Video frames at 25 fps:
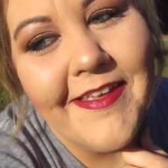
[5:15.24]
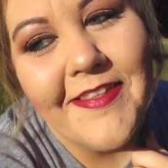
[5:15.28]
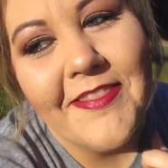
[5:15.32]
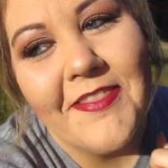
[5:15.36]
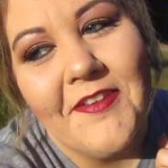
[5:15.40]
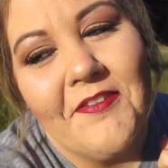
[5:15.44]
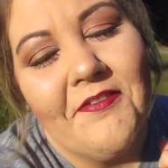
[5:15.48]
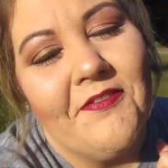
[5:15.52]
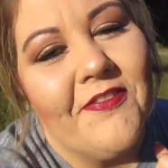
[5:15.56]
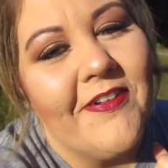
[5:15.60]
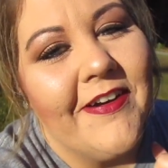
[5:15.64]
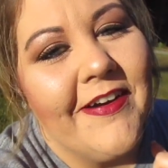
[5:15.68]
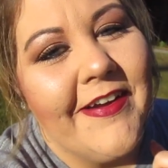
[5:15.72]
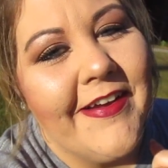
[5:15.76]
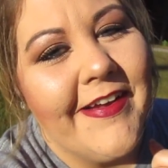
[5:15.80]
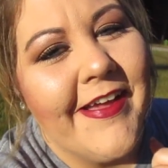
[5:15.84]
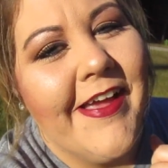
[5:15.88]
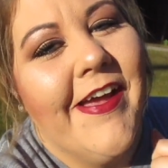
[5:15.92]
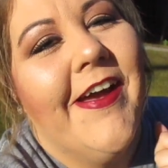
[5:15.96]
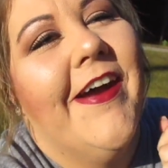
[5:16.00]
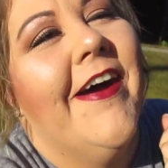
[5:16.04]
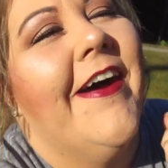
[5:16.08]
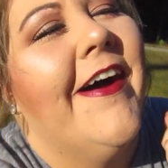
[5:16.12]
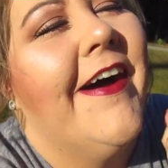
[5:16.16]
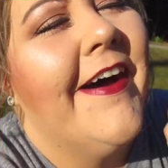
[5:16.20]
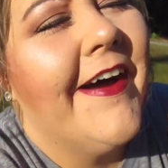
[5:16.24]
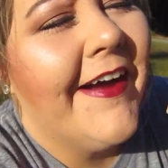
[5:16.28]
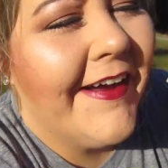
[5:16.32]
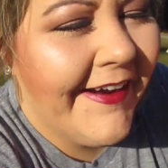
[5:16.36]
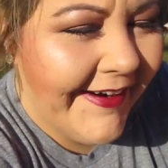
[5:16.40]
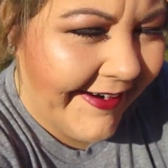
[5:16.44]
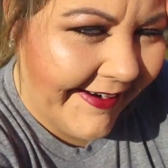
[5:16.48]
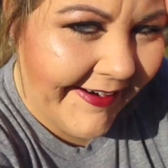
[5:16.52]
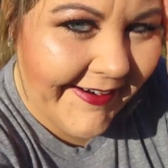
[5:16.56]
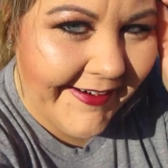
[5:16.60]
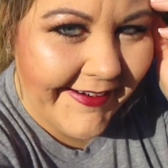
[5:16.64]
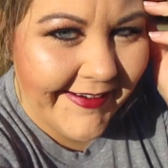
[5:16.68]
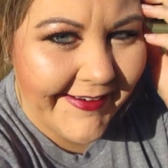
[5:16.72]
the front
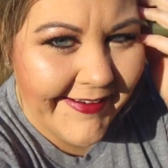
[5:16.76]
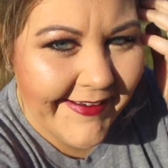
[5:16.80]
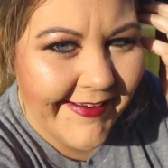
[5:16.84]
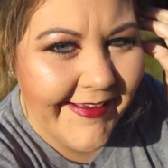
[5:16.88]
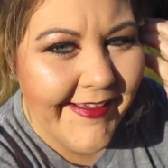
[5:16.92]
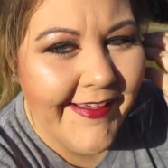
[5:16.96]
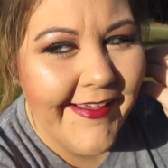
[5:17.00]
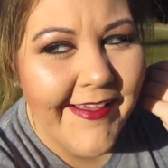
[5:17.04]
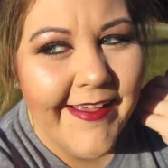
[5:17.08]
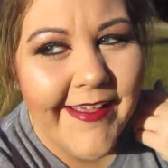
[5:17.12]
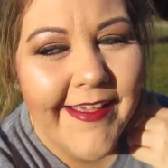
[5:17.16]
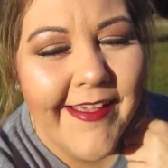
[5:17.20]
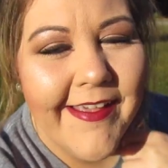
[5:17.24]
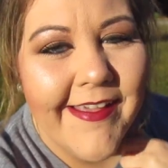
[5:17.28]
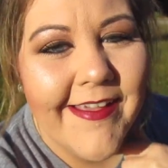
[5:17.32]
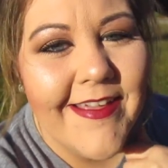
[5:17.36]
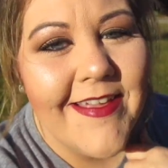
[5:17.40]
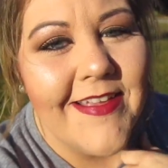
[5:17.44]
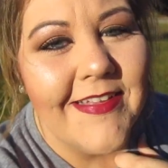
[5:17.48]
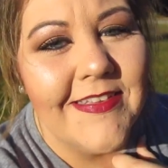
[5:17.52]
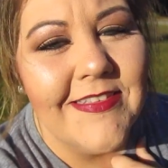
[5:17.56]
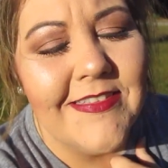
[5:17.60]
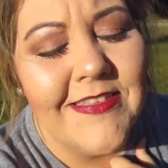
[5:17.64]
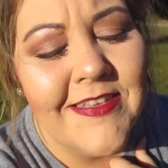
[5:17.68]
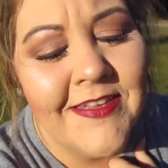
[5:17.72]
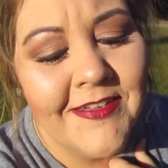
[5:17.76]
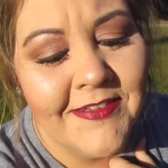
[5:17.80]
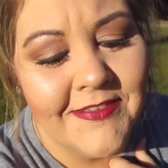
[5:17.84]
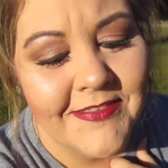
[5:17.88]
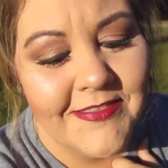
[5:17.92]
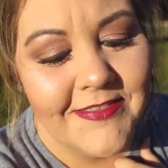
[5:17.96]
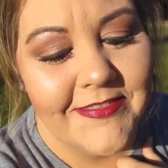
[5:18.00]
yard. it's so